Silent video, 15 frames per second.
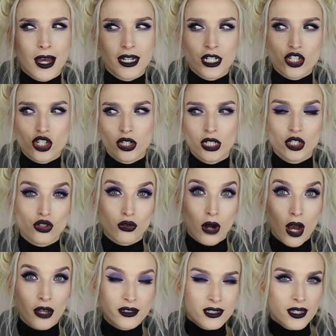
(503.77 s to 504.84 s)
initially
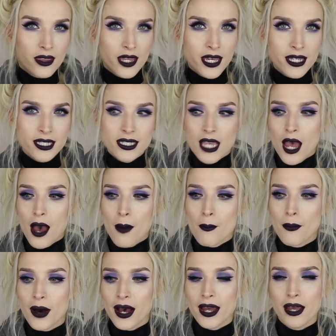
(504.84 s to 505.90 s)
drawn to this,
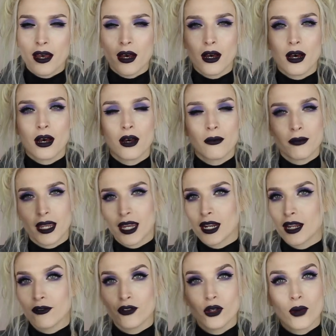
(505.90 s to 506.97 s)
but
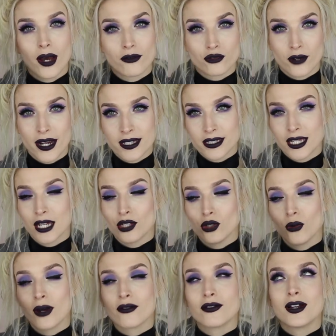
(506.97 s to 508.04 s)
man, if you have dry skin,
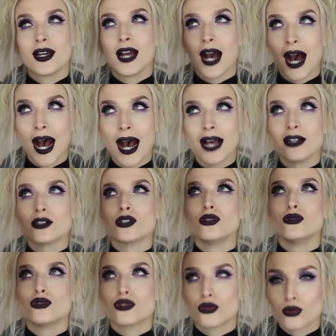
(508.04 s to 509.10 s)
you have got
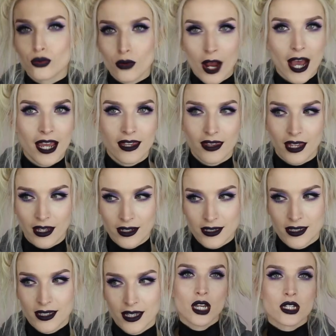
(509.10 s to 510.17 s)
to try
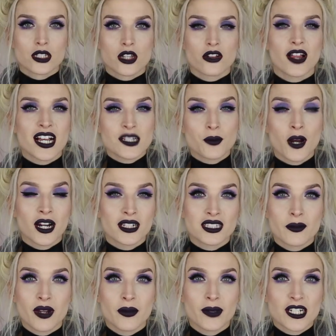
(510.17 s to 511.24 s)
this. So the last product
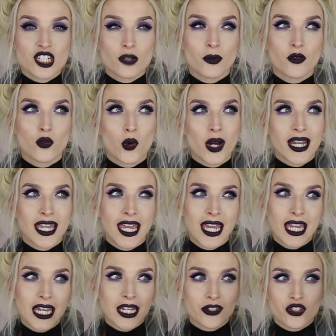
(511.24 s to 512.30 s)
I'm going to mention before I
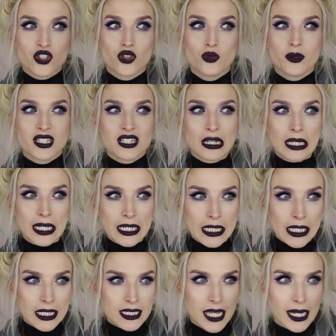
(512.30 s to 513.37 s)
get into
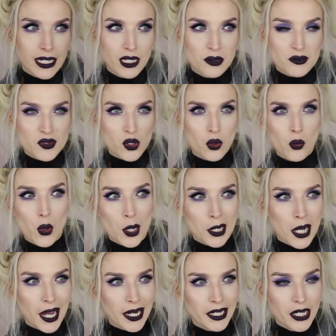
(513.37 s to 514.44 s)
miscellaneous items or
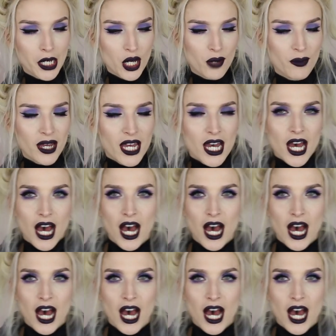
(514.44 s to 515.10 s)
one item